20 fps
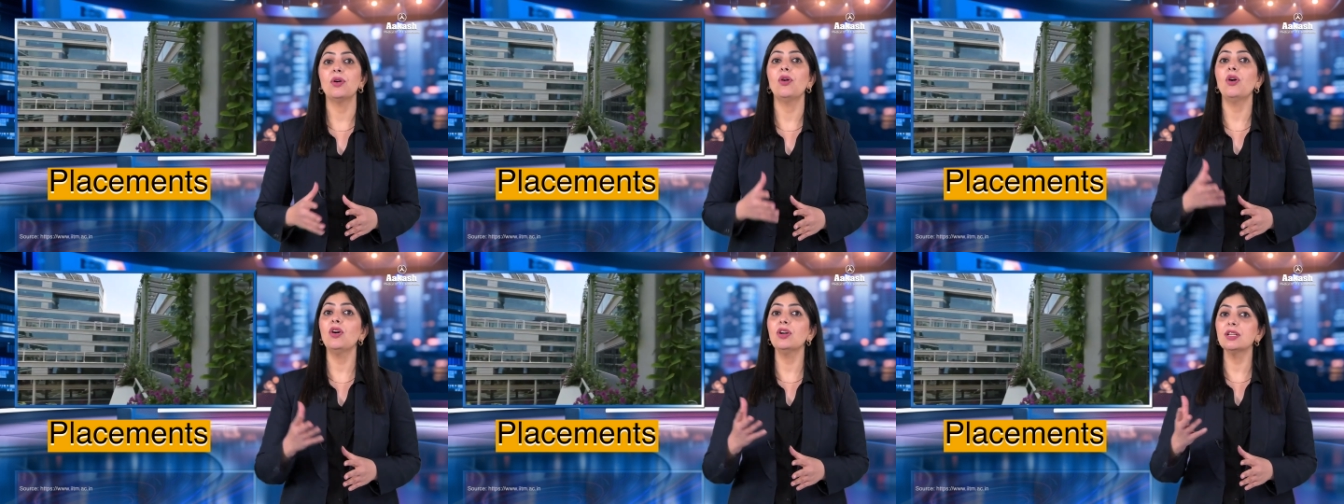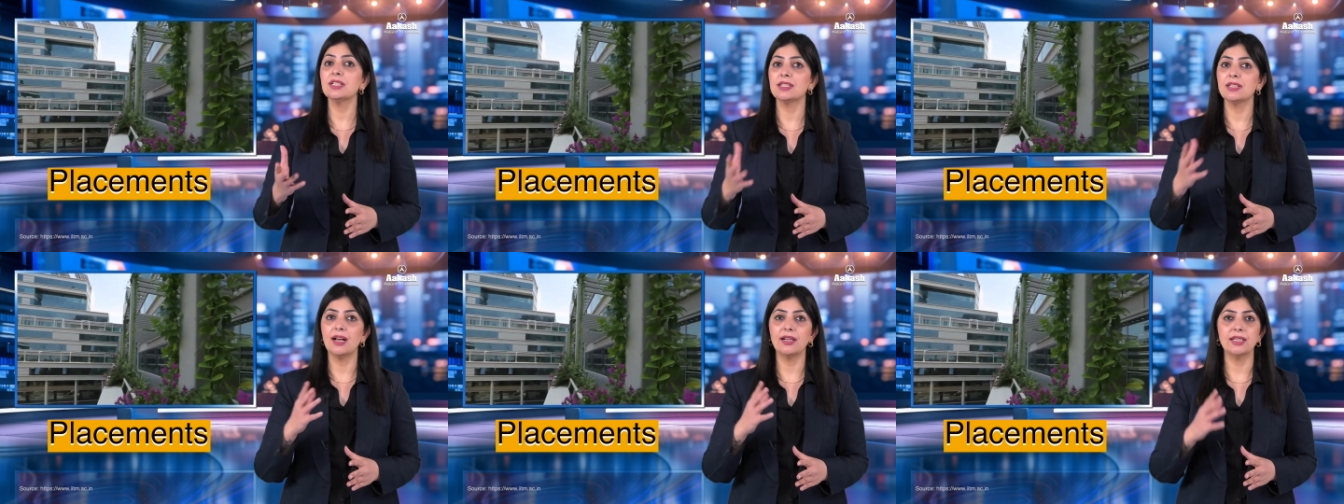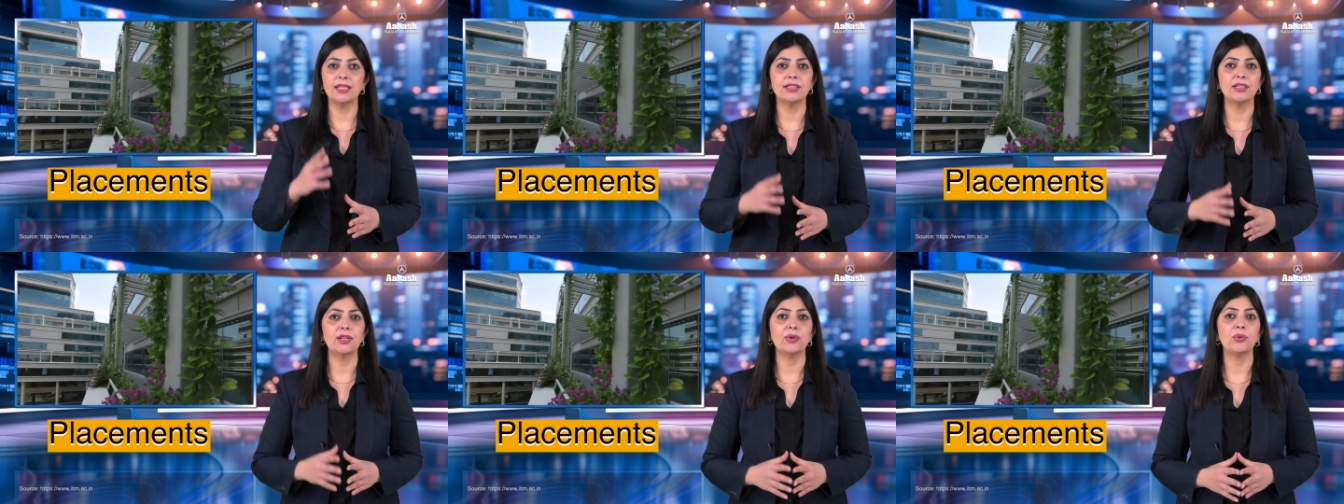or
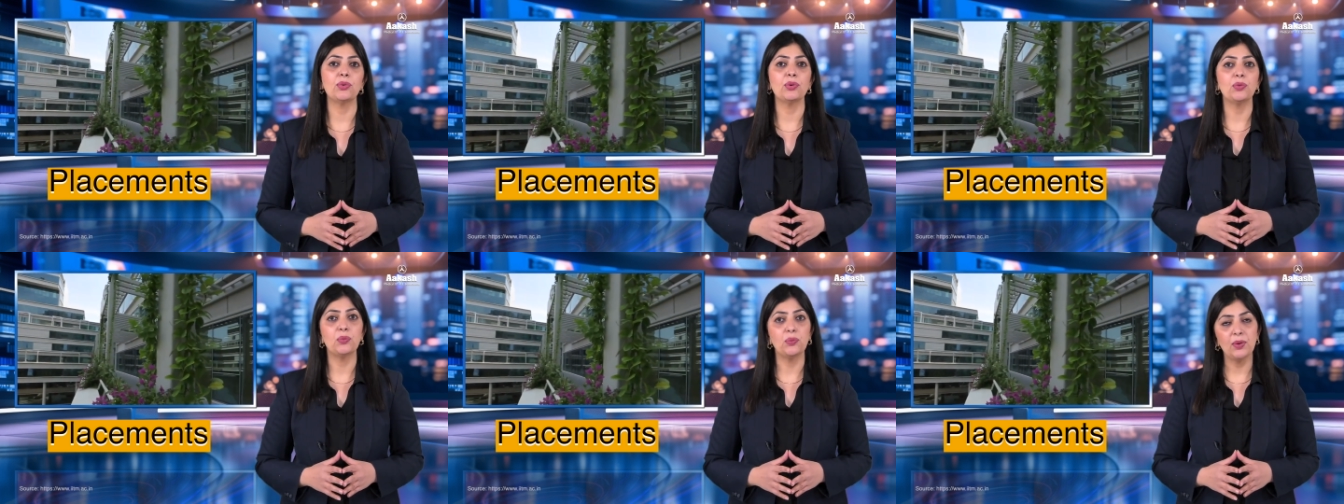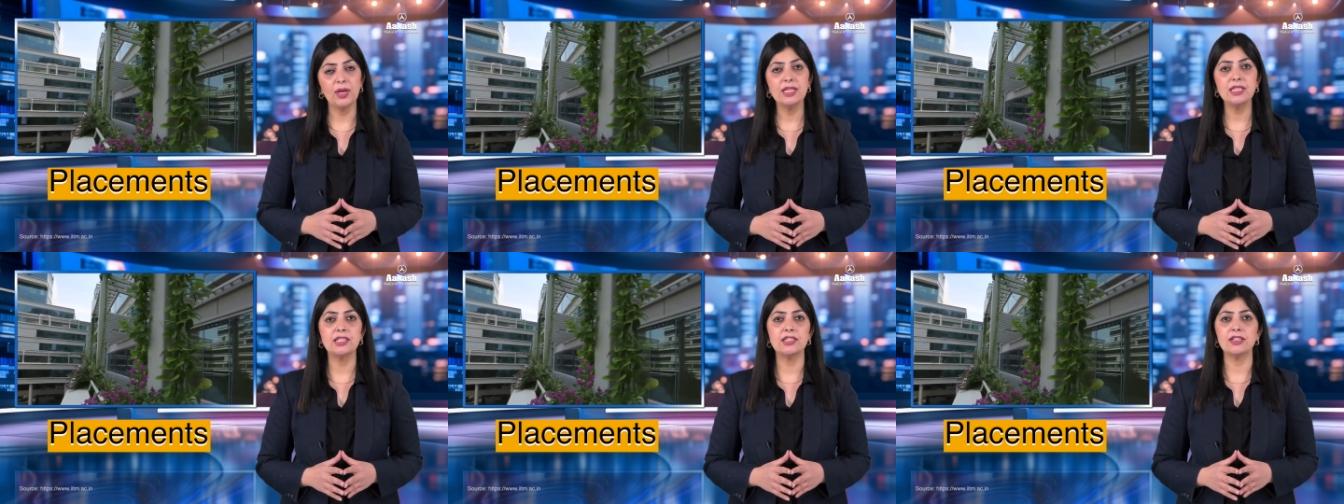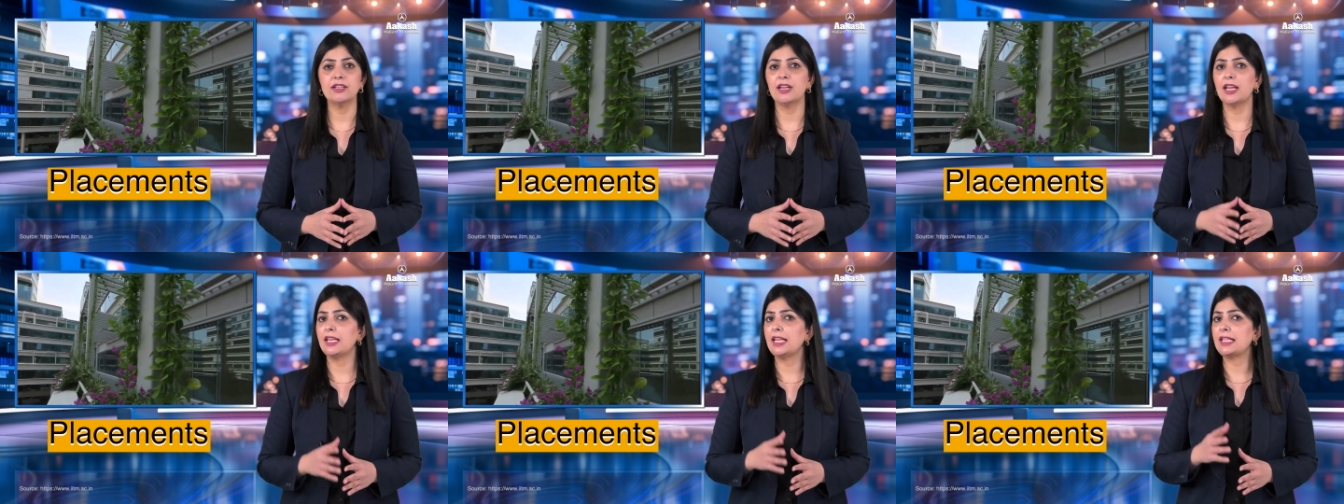starting their own
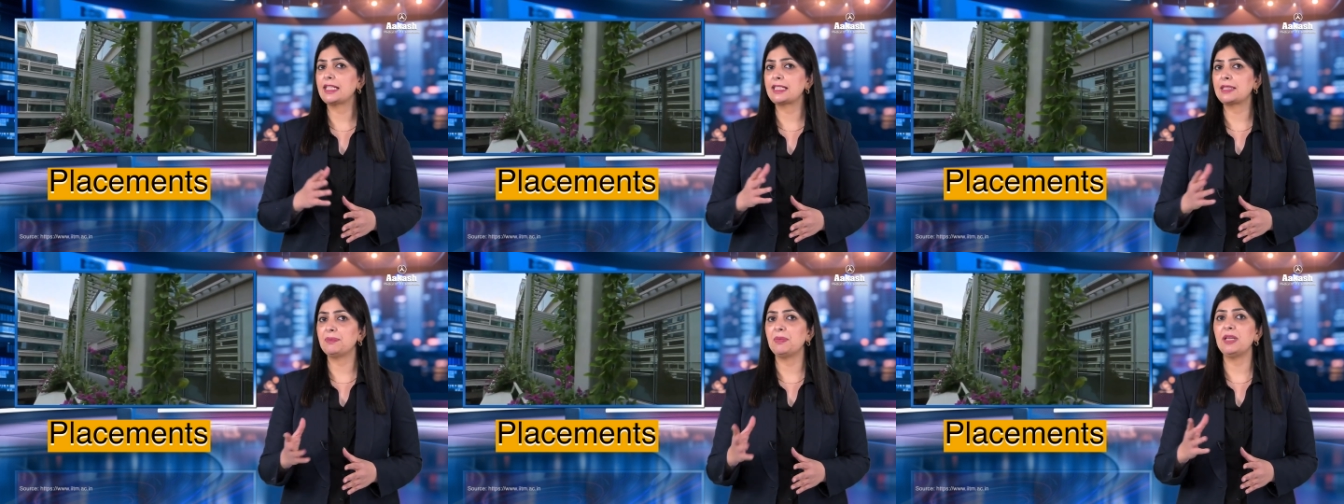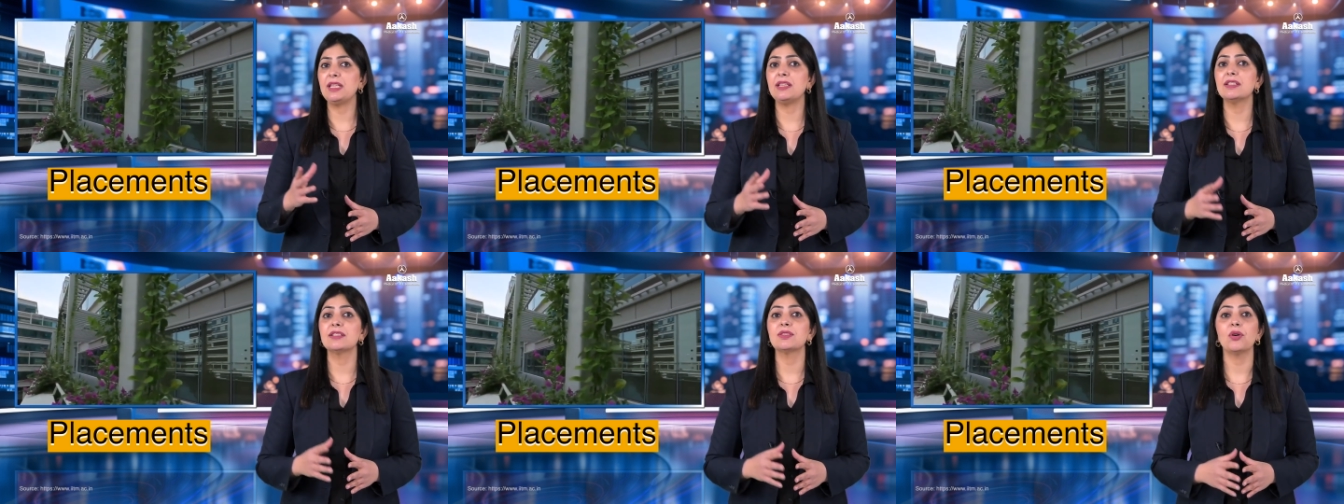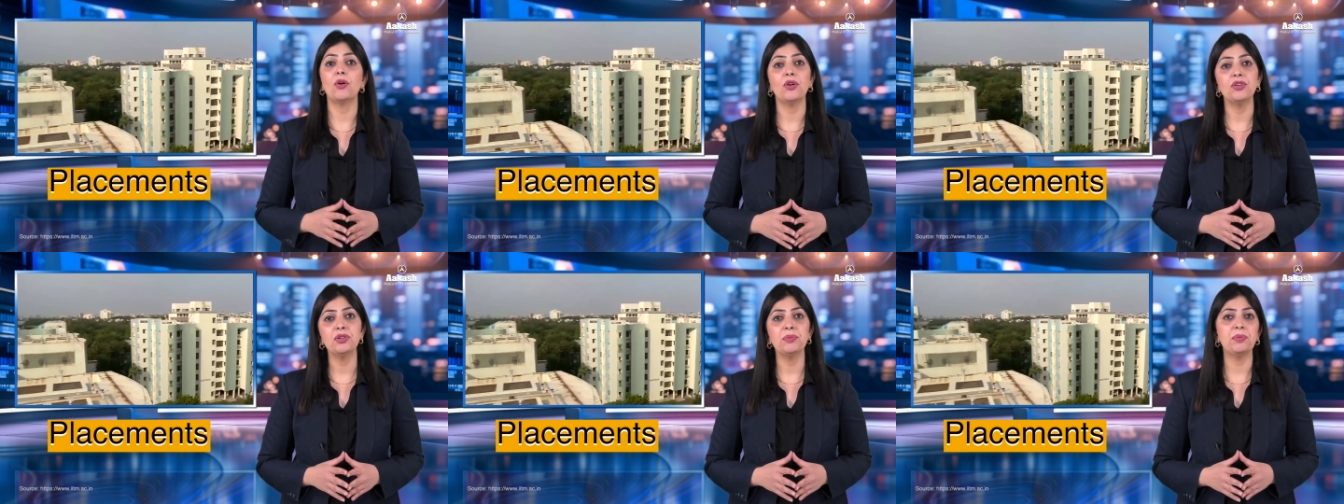venture and experience
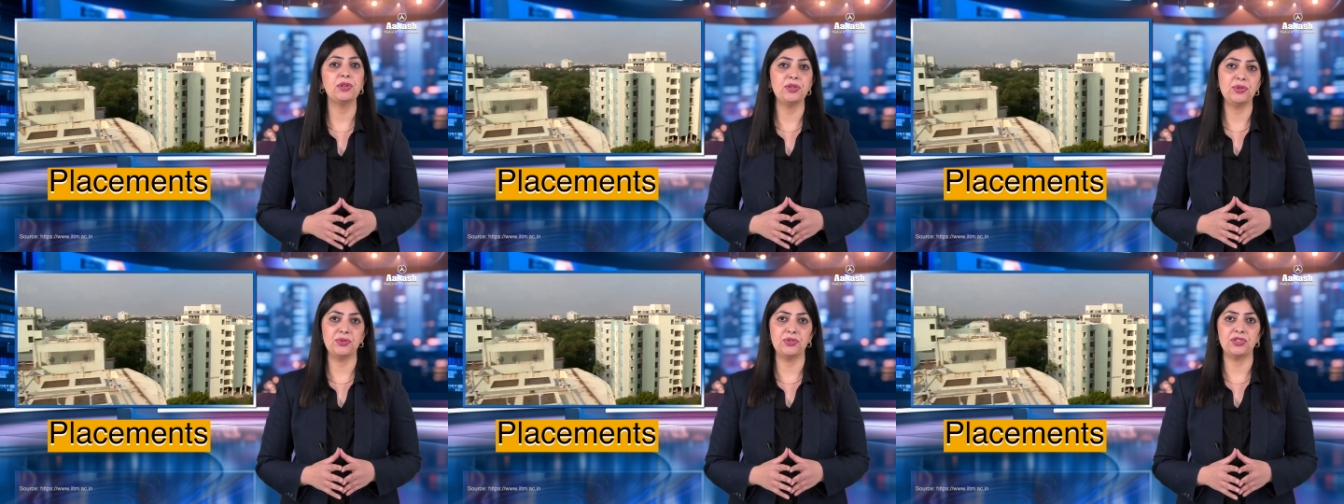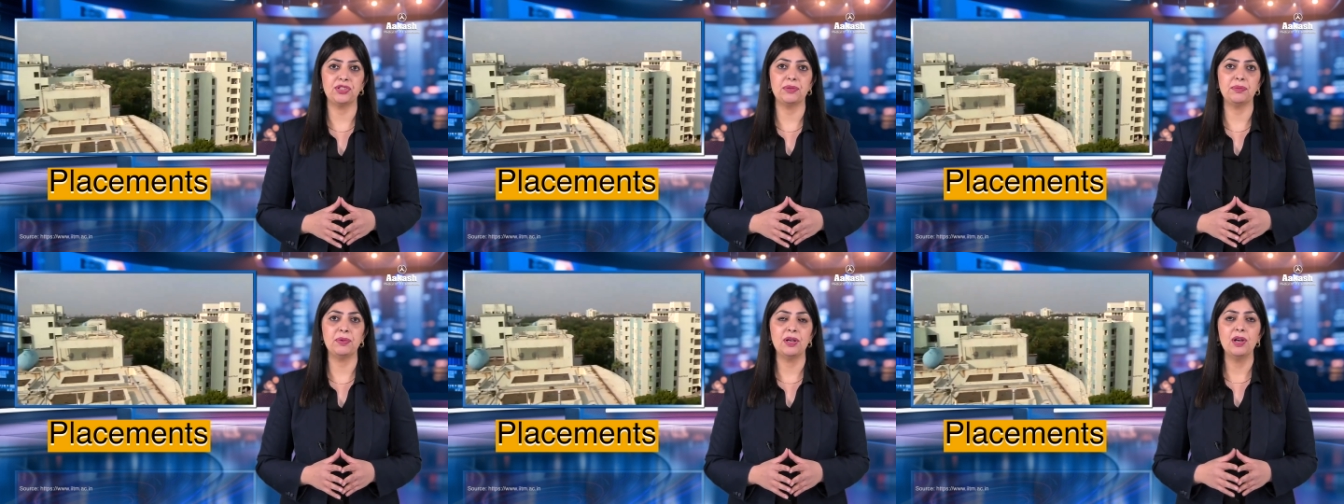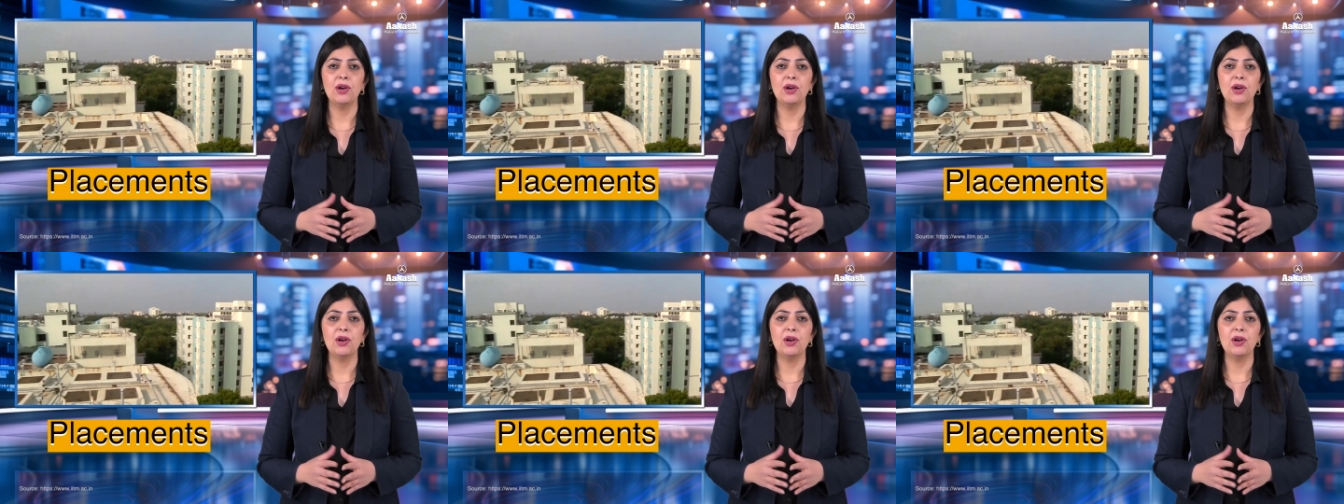entrepreneurship,